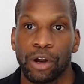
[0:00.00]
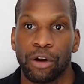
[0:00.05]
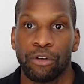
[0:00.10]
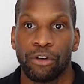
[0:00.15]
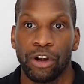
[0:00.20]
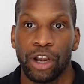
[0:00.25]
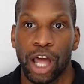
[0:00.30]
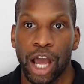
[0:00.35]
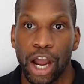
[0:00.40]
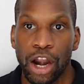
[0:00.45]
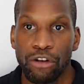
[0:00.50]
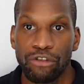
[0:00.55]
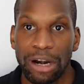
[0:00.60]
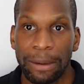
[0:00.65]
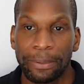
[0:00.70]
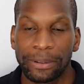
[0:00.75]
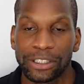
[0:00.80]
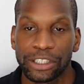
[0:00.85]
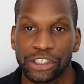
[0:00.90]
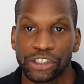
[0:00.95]
low
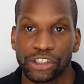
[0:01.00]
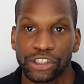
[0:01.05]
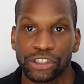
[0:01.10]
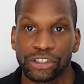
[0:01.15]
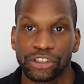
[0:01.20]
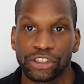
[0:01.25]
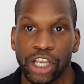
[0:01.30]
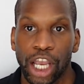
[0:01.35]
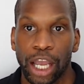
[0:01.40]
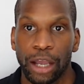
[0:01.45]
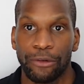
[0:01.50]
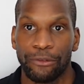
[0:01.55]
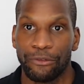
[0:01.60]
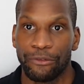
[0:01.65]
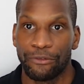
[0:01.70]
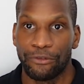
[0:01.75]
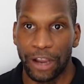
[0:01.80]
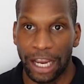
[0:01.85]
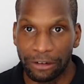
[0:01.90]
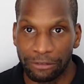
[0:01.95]
repetitions,
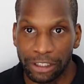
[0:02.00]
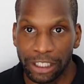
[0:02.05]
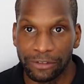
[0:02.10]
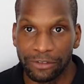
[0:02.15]
very,